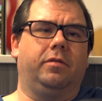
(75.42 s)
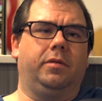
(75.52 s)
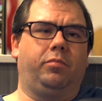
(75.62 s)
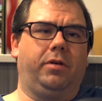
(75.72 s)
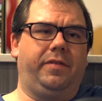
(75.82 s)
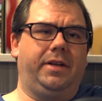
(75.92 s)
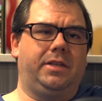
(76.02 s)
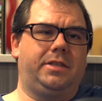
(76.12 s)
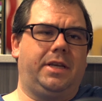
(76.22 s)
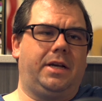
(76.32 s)
from the
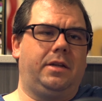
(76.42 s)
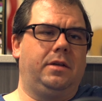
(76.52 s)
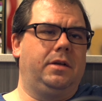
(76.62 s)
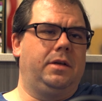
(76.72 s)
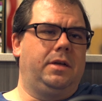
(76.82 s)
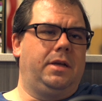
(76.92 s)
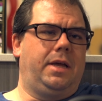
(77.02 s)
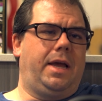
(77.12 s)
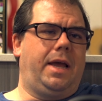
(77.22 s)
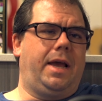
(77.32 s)
previous set
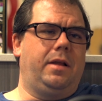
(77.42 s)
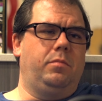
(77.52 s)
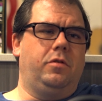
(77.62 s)
and